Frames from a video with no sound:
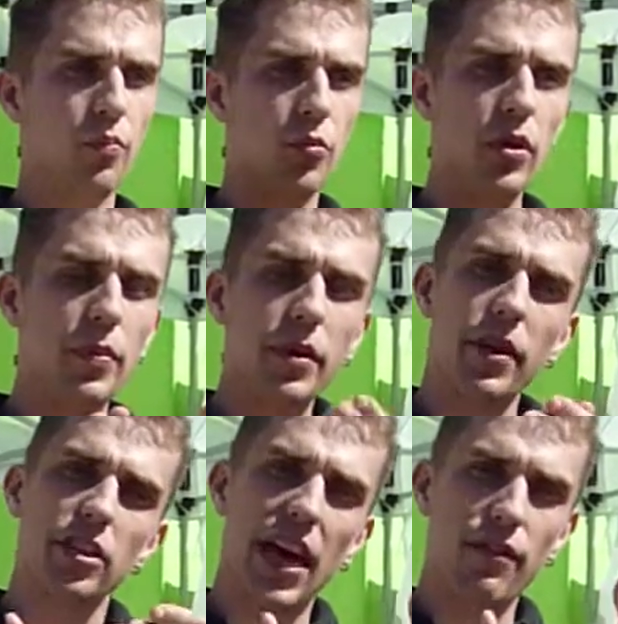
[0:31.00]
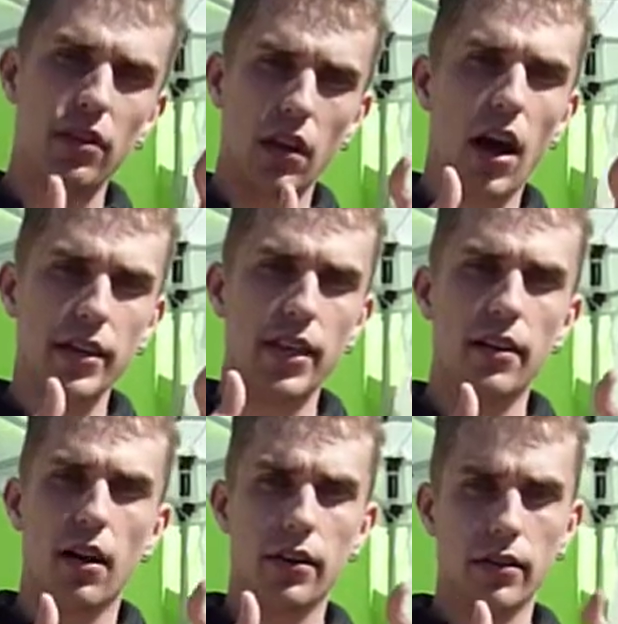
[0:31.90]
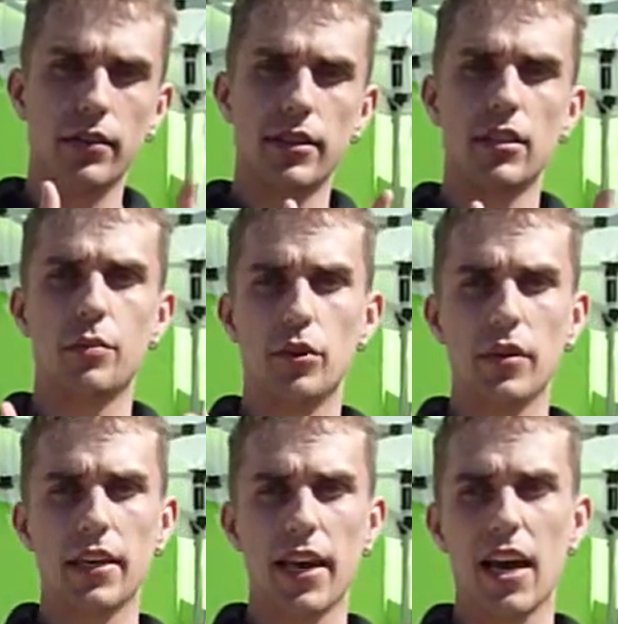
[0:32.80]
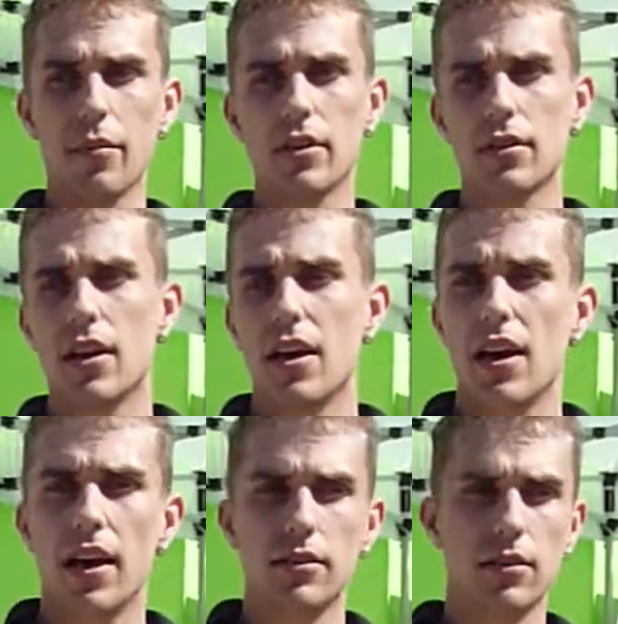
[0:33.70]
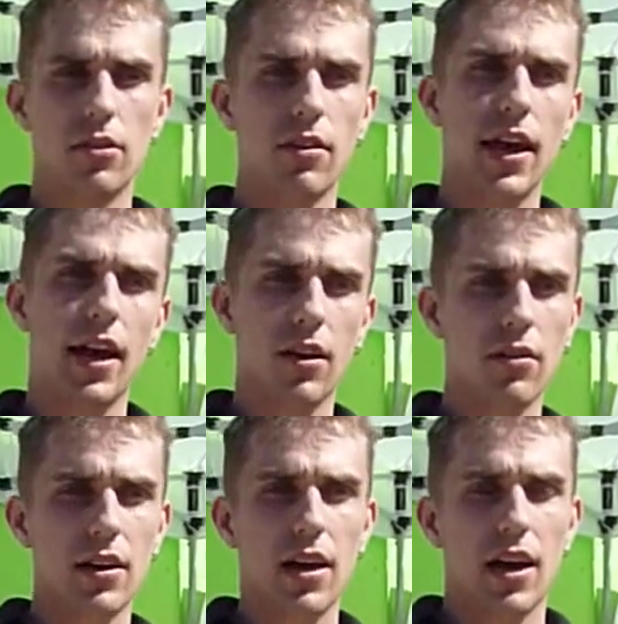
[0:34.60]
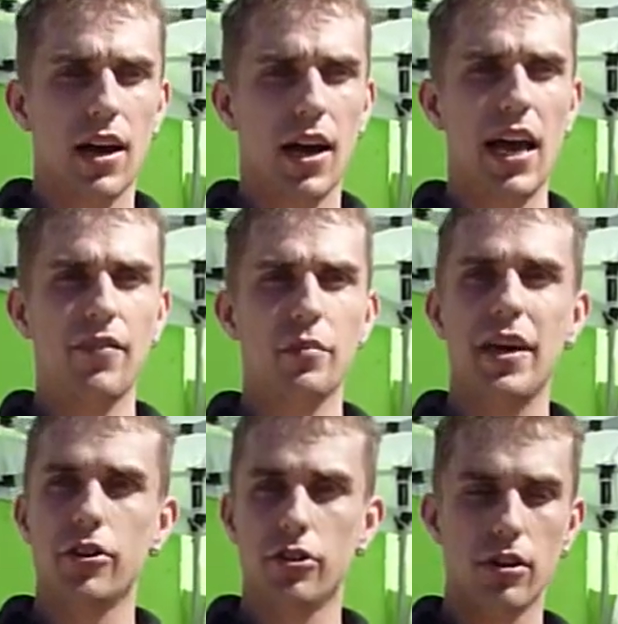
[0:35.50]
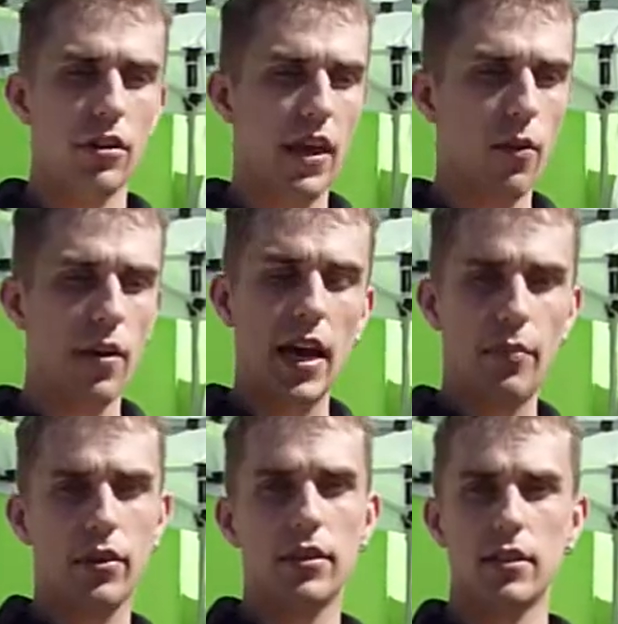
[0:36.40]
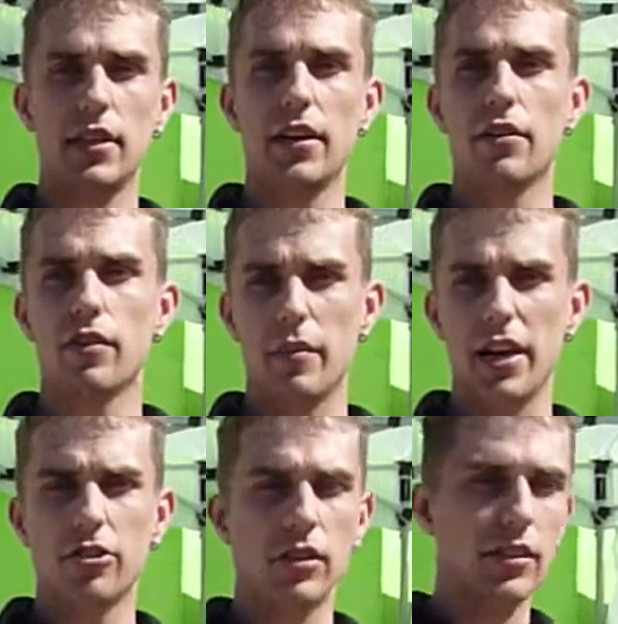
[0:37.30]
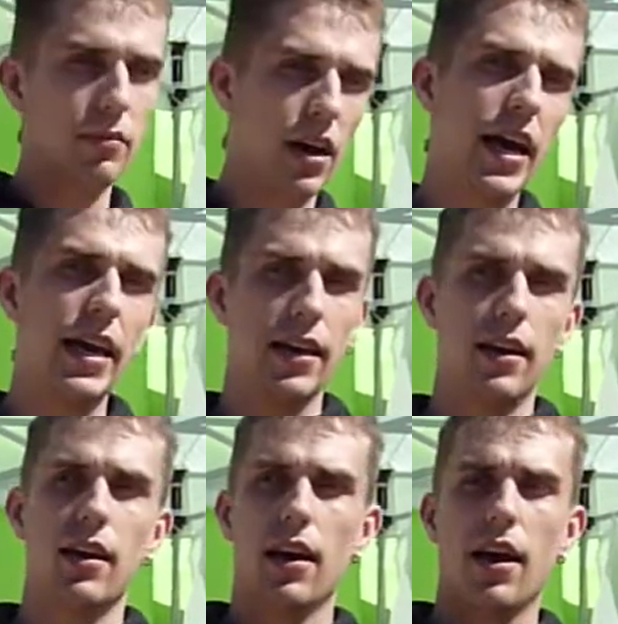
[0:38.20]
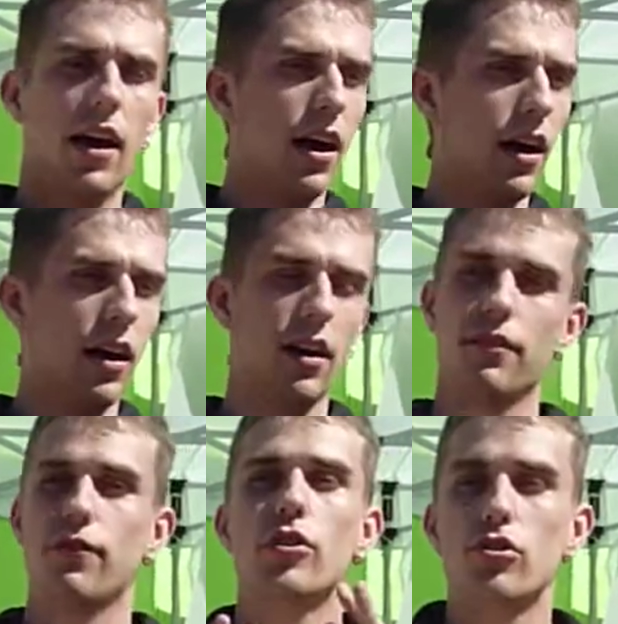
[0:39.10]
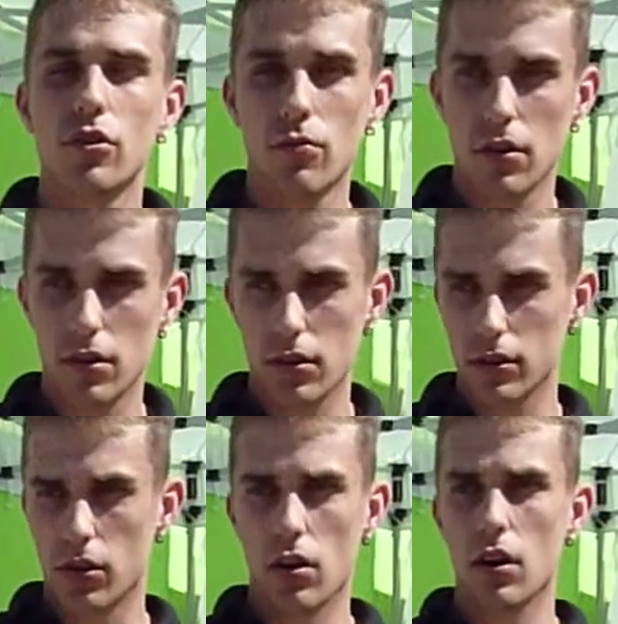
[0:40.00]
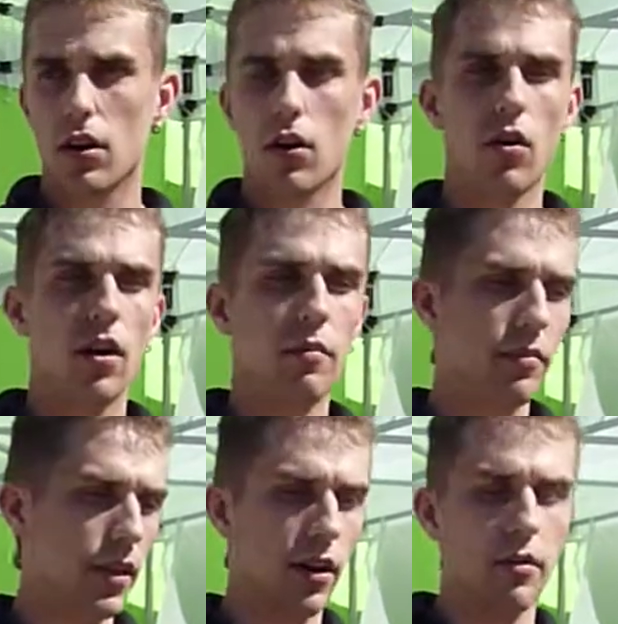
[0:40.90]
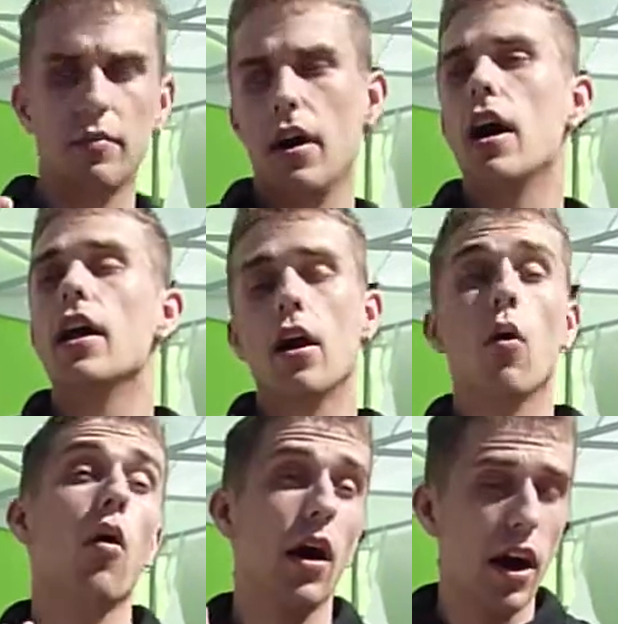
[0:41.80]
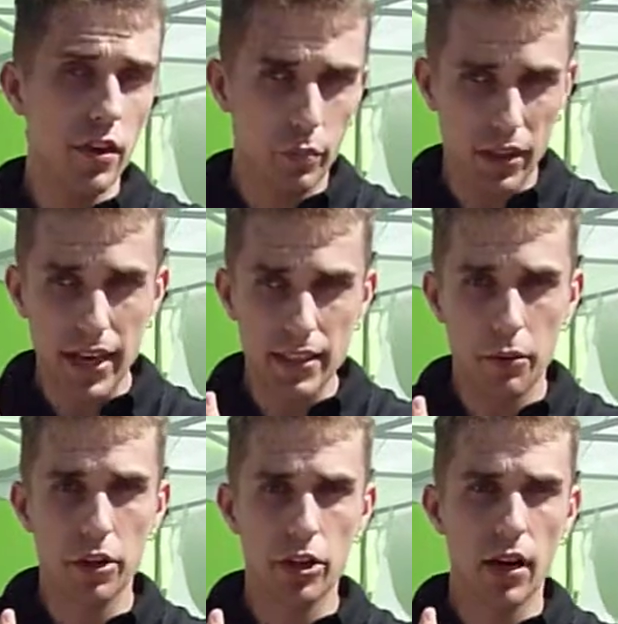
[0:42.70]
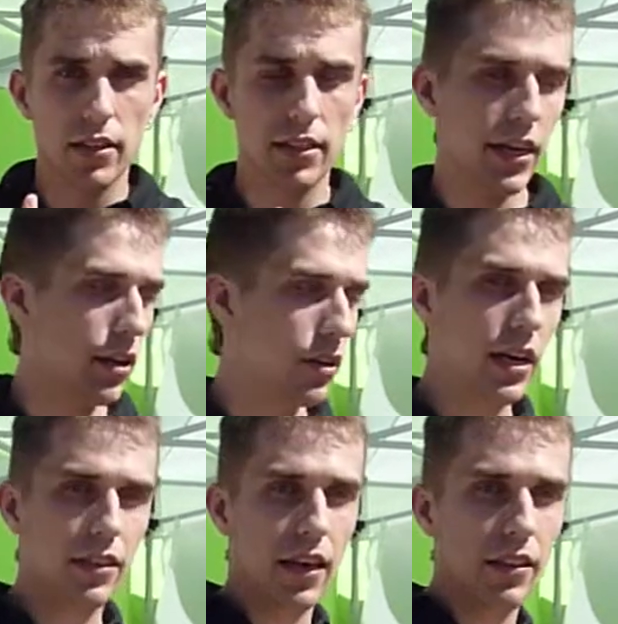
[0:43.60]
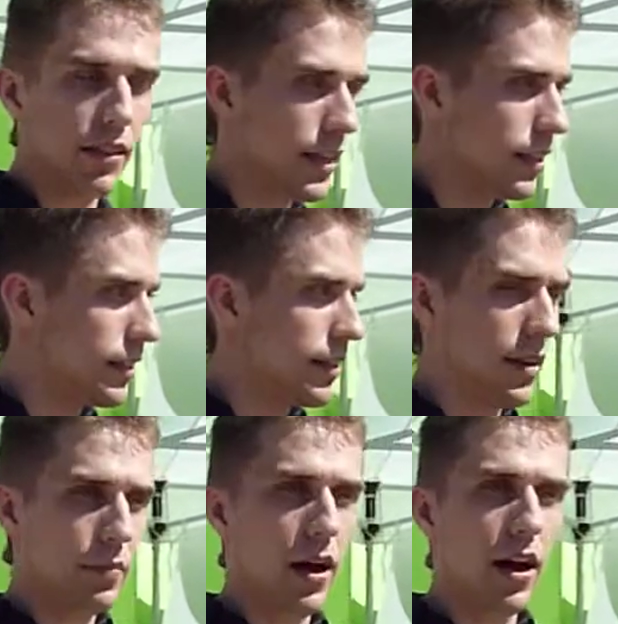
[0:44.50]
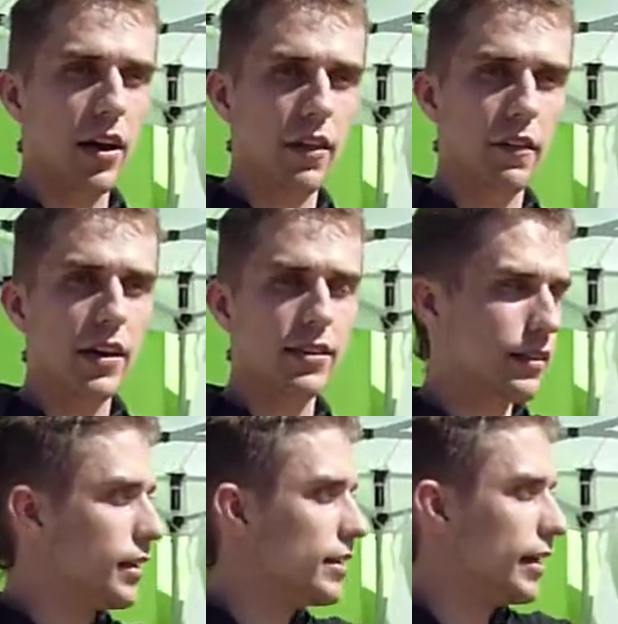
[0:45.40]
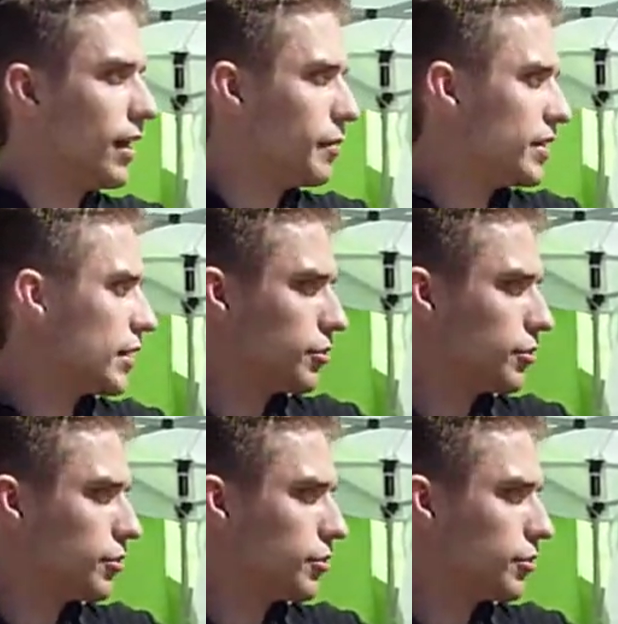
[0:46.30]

we pretty much have a locked interocular distance between the cameras. And so now I have to make sure that when I put this stereo information into my uh, virtual world or, or you know, uh, or, or other place that were shot in stereo, that this uh, that this these elements that